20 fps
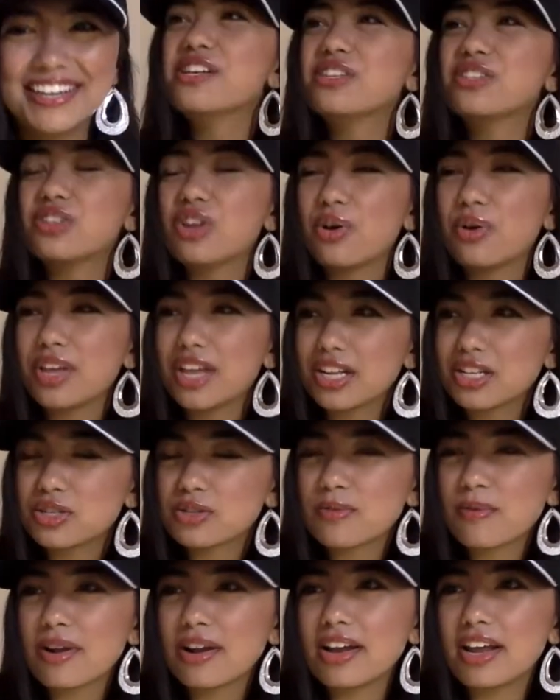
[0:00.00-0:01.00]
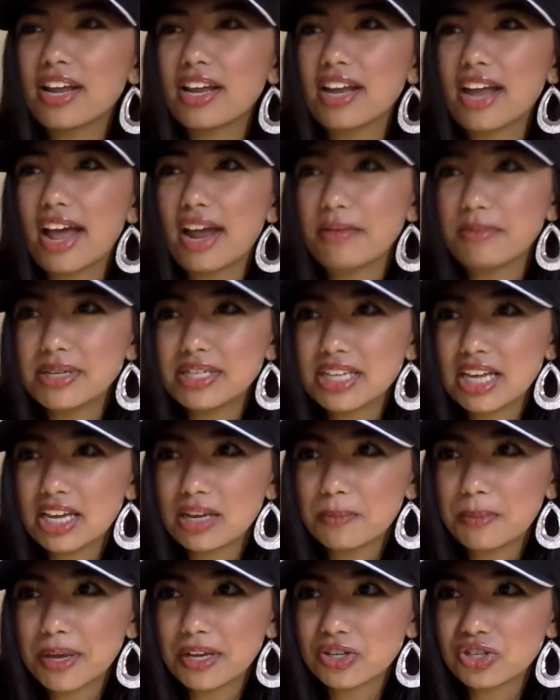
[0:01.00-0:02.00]
So he gets sworn in, and we
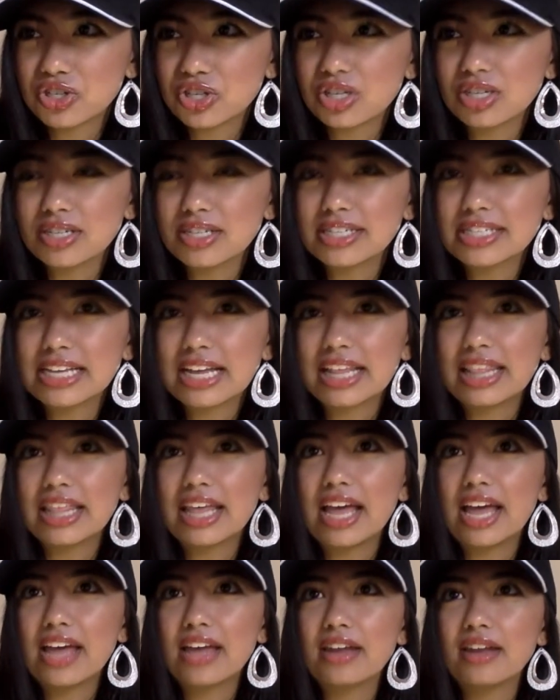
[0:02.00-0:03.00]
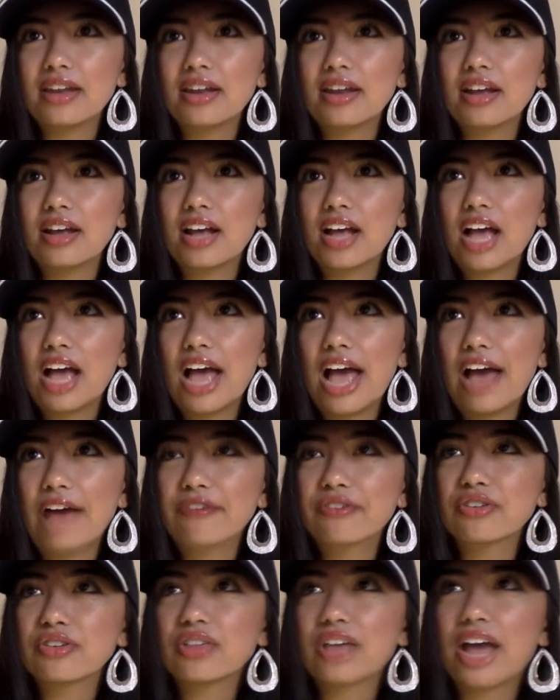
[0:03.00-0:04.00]
take pictures, and then
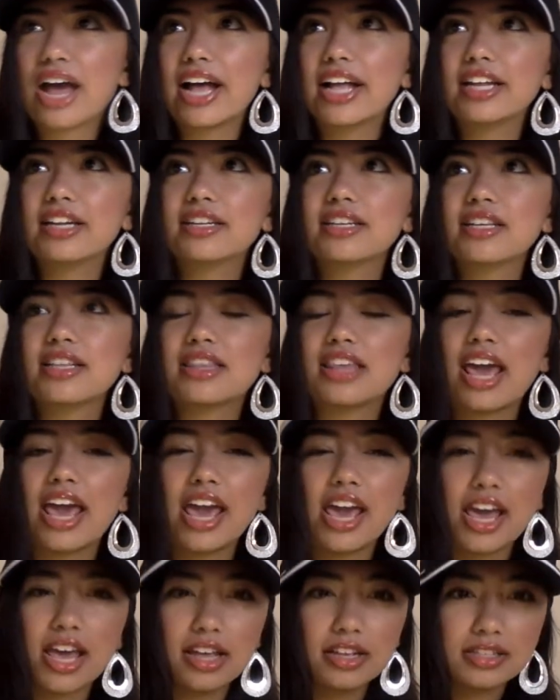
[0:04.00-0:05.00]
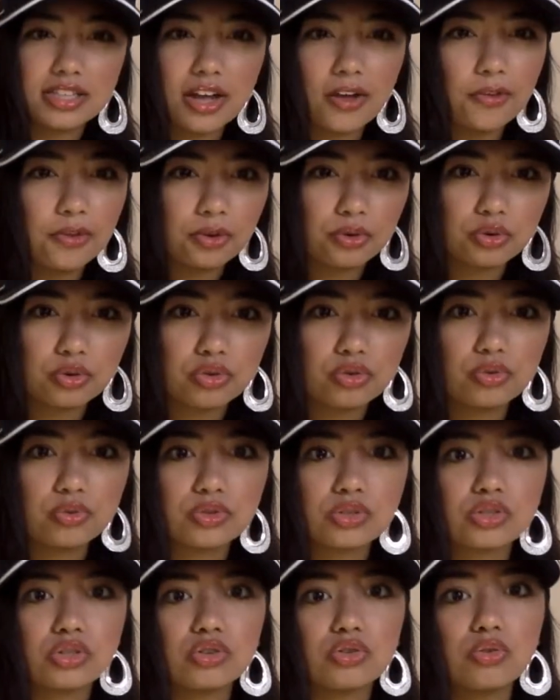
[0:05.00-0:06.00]
after that, they tell the
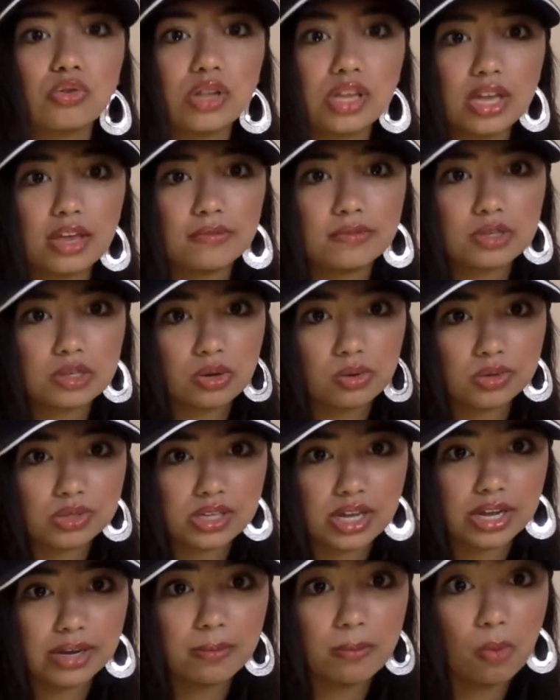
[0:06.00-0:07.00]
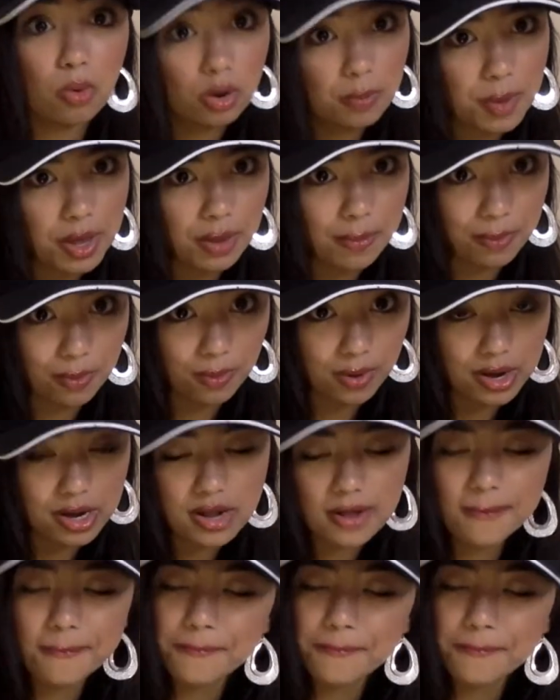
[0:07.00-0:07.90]
recruits to leave to go sign more paperwork,